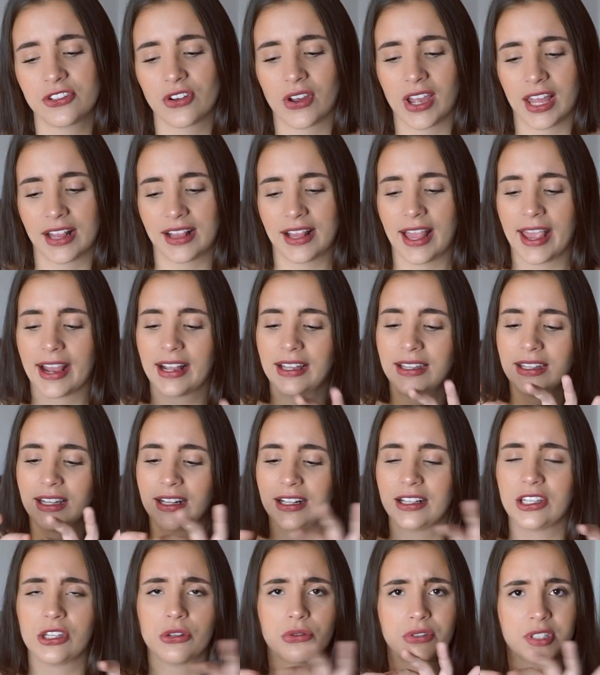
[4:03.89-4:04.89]
You get like a
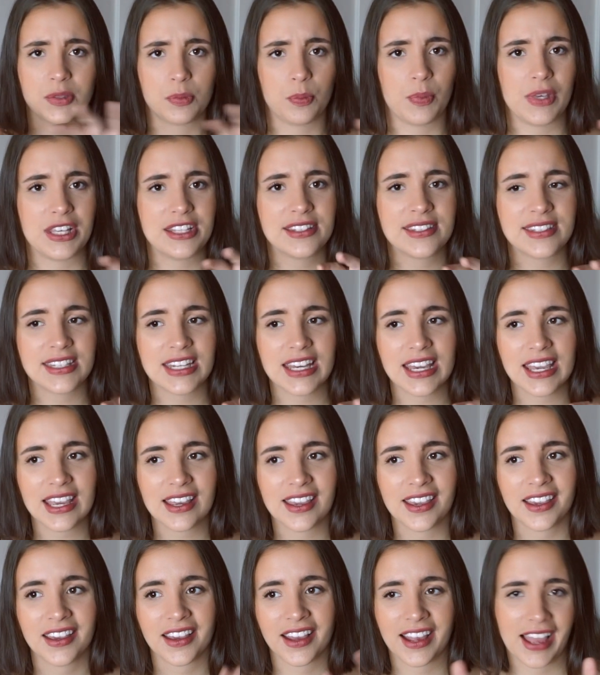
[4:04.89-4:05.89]
little USB
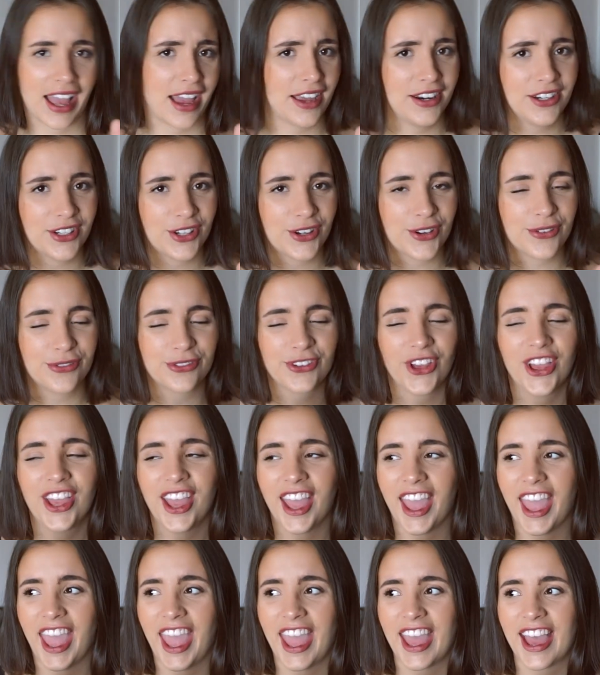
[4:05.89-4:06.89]
stick, kind of,
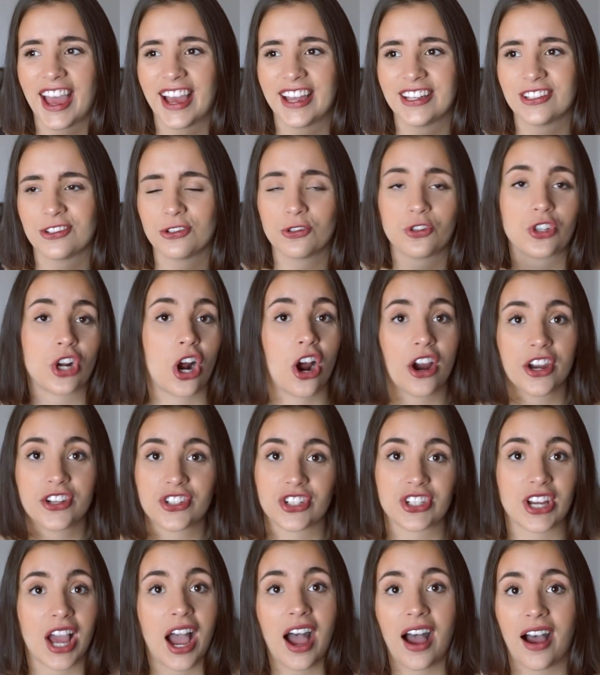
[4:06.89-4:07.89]
and you charge
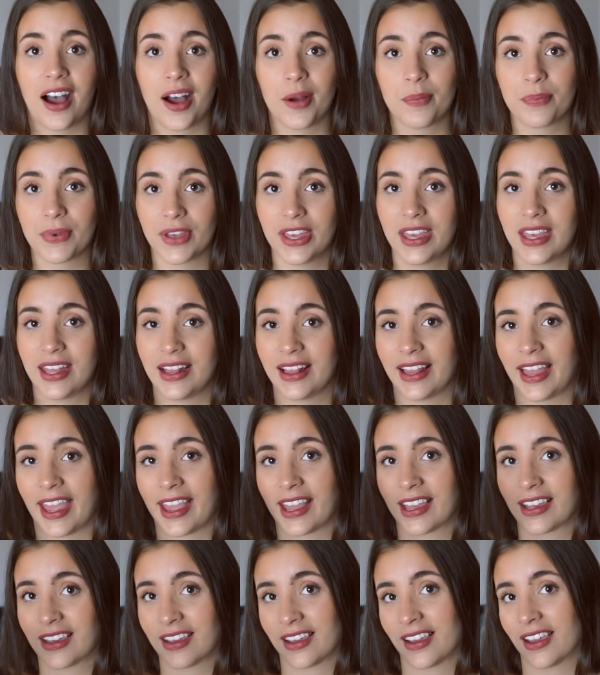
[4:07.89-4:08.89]
it up in
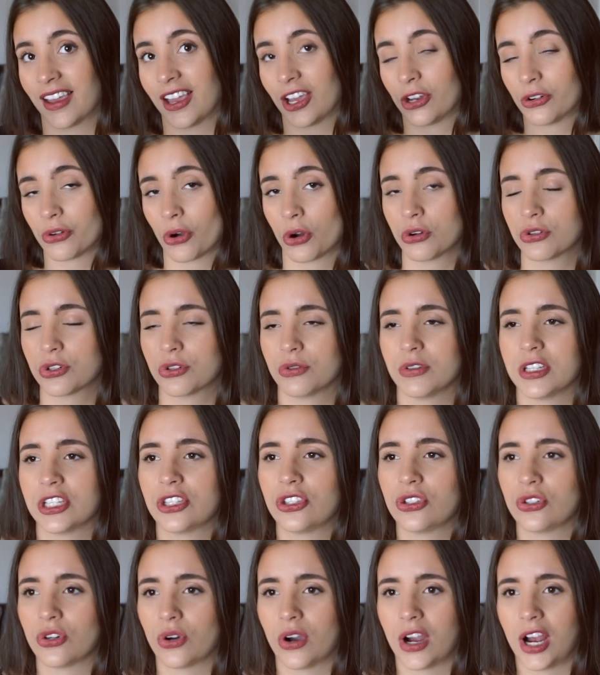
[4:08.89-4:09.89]
like a grocery
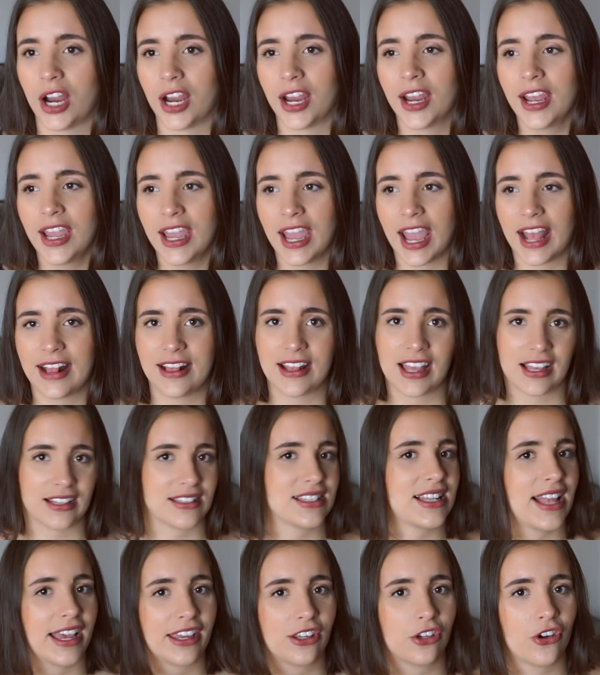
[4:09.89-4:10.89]
store, and
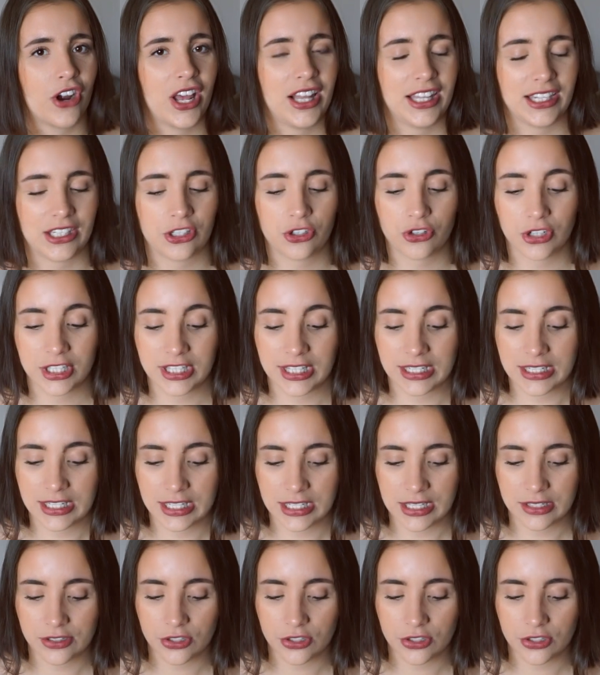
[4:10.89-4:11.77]
that's like your electricity.